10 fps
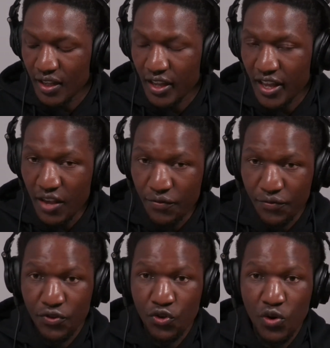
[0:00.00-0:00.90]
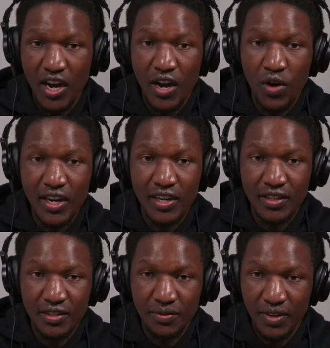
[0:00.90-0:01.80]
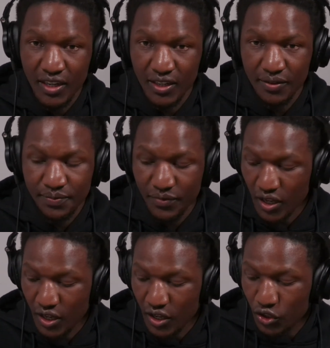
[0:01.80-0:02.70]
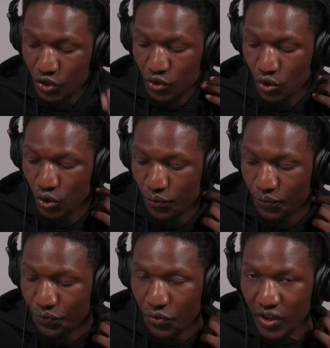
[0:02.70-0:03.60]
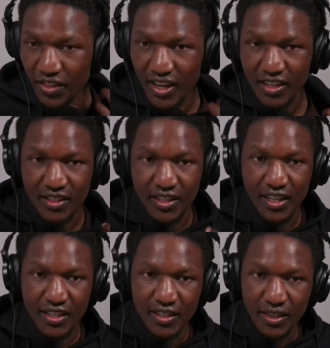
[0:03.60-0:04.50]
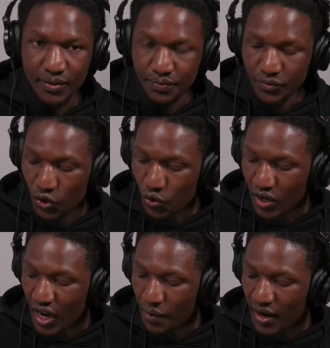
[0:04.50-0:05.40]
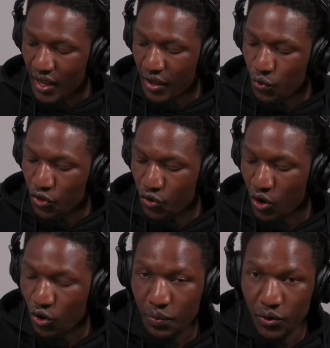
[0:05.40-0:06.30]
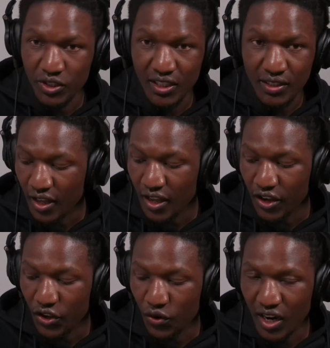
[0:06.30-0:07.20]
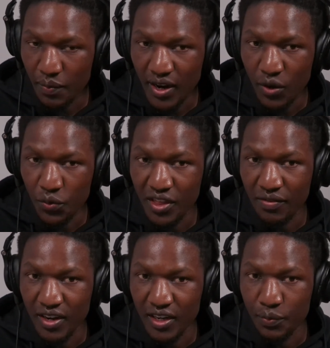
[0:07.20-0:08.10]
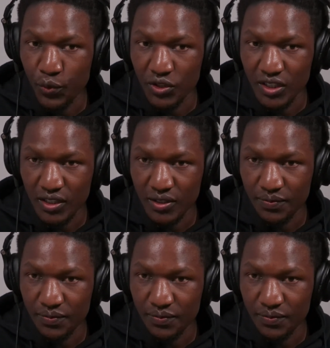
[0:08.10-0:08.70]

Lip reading: if you are awarded this funding, so there's you can apply with your own project. You can apply with a funded project.